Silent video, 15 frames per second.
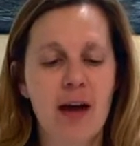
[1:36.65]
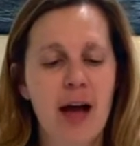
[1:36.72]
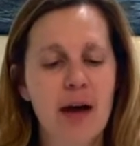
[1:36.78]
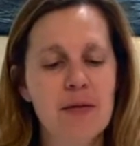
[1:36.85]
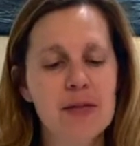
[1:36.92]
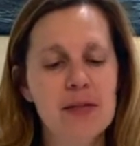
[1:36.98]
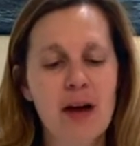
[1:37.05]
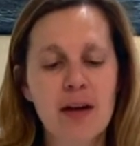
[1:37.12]
I
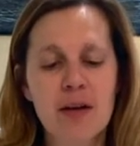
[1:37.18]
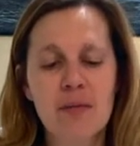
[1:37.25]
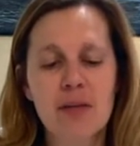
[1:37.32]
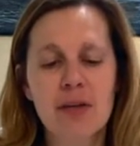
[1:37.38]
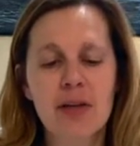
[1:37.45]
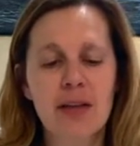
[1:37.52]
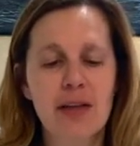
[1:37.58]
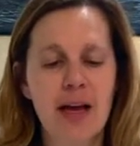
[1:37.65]
was not
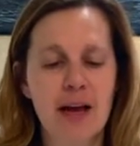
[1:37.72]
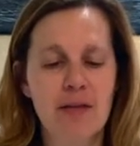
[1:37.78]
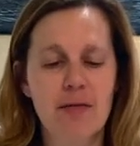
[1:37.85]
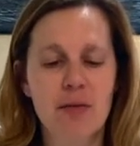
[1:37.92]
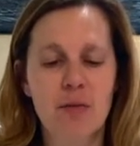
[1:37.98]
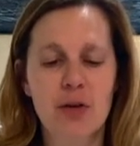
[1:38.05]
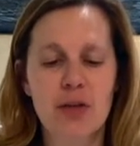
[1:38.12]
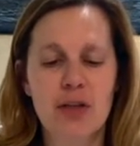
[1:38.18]
completely out of
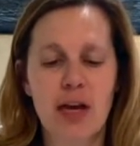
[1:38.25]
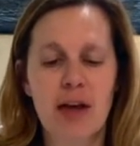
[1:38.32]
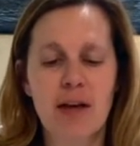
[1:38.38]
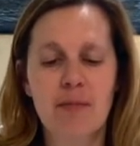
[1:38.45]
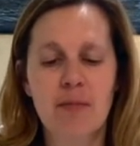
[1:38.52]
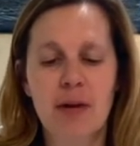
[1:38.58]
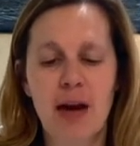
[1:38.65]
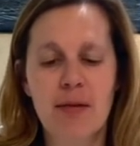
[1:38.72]
the woods yet,
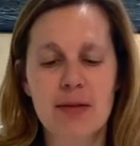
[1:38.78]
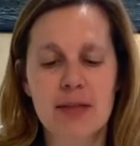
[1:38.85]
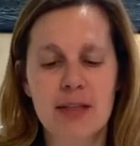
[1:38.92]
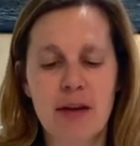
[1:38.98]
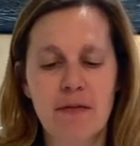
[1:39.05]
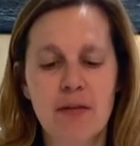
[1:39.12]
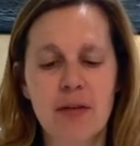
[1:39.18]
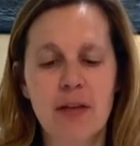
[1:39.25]
but I was
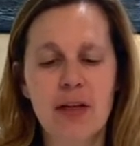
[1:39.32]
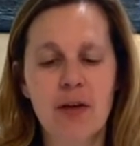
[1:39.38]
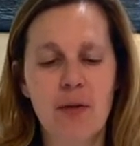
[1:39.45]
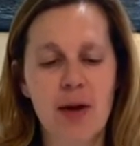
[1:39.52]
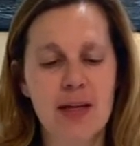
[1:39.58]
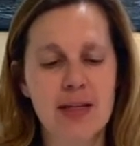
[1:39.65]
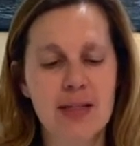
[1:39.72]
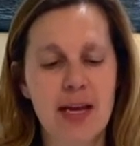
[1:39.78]
definitely
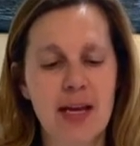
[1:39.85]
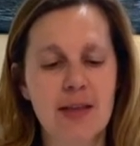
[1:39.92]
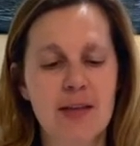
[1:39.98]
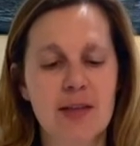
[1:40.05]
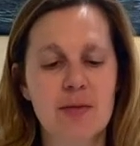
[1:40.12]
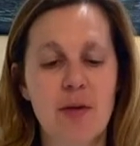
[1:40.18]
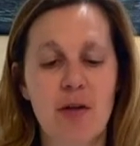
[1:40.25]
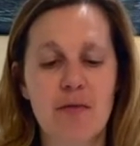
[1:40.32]
going to take the
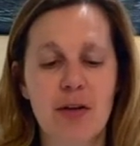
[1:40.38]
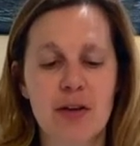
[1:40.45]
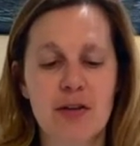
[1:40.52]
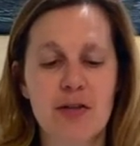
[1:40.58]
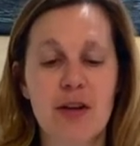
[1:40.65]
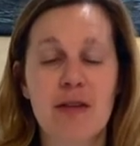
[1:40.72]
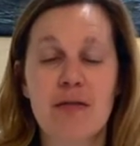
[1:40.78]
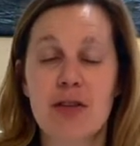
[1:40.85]
small
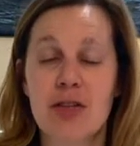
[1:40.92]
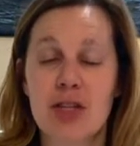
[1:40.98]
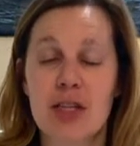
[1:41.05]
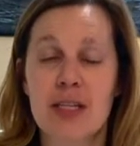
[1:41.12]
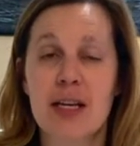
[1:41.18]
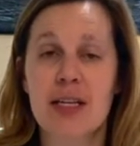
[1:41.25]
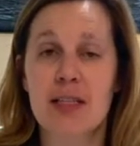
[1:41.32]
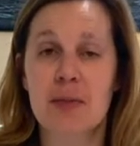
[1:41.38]
victory of the gene
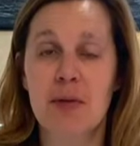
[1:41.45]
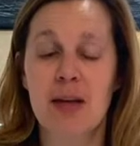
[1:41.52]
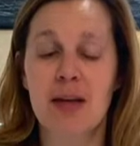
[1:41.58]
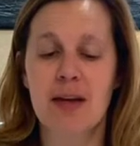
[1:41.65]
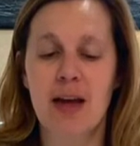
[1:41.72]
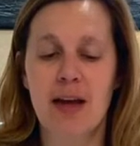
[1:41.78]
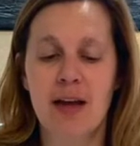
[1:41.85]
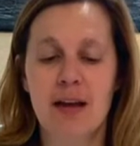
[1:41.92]
test being
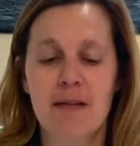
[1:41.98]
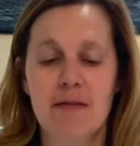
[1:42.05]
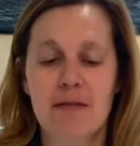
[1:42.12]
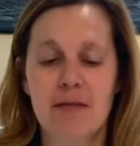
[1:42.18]
negative.